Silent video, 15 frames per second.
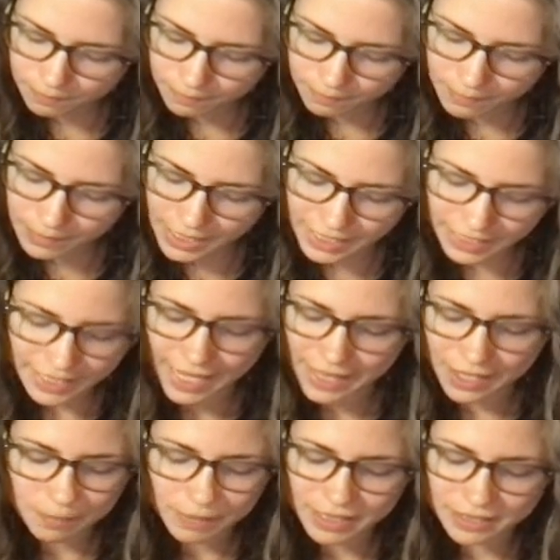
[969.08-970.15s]
yeah,
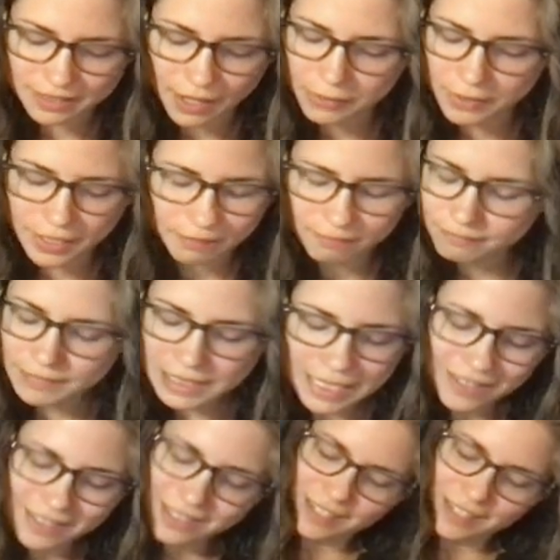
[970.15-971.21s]
that means nothing.
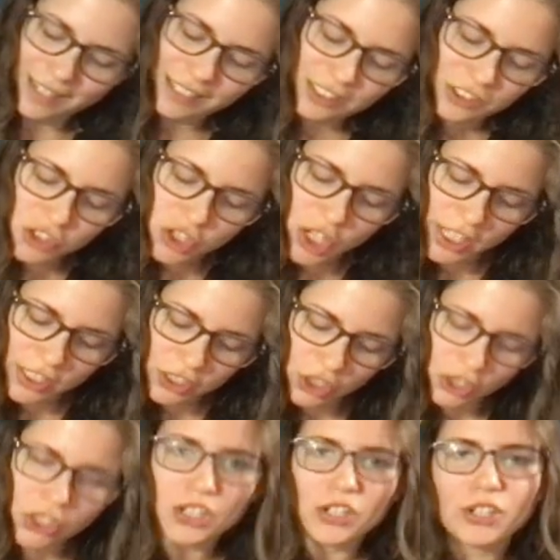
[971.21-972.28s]
Just
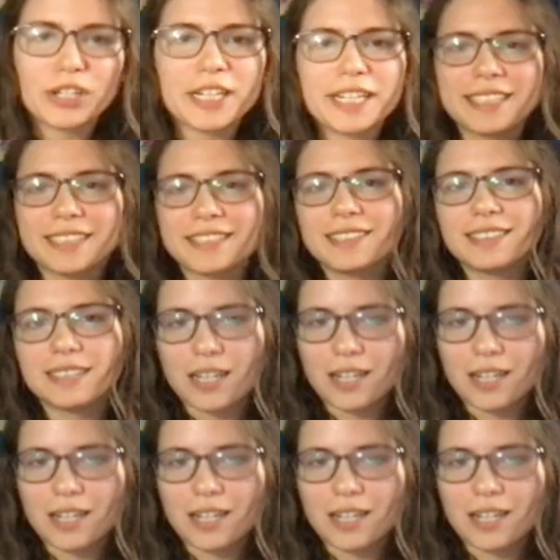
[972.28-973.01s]
curious.